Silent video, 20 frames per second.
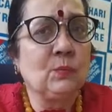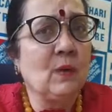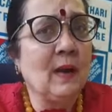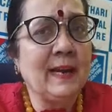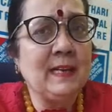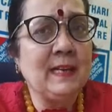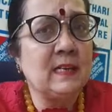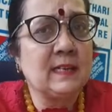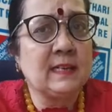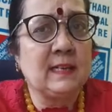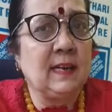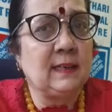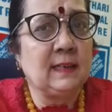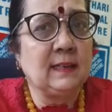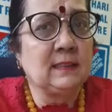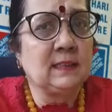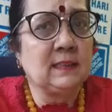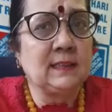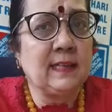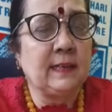white
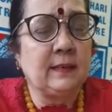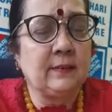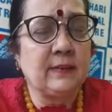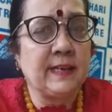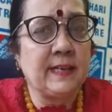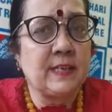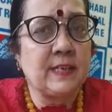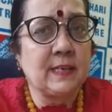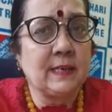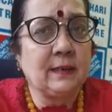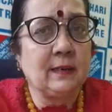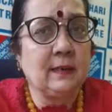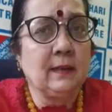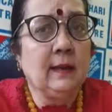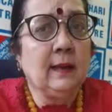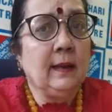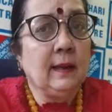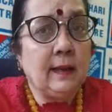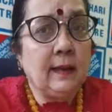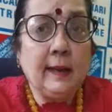colored secretion.
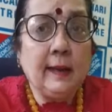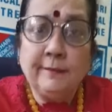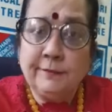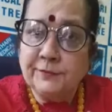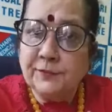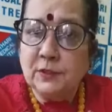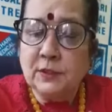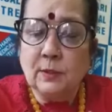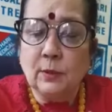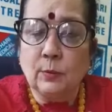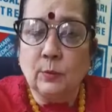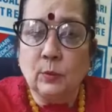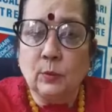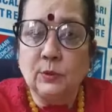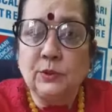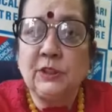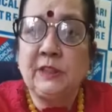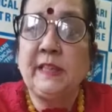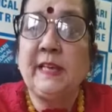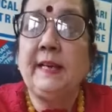If
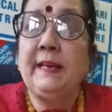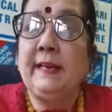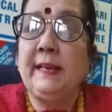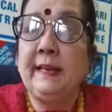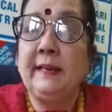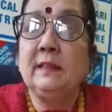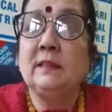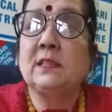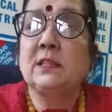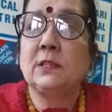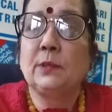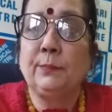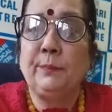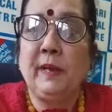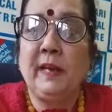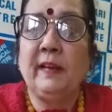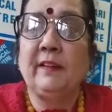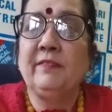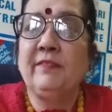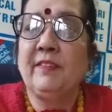so, she needs to
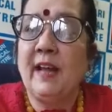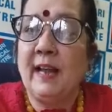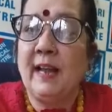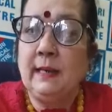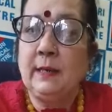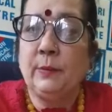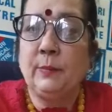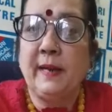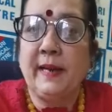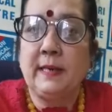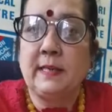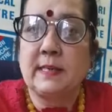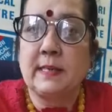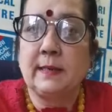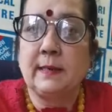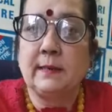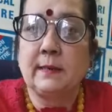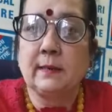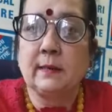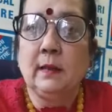be
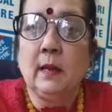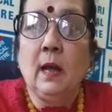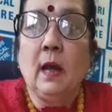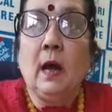evaluated.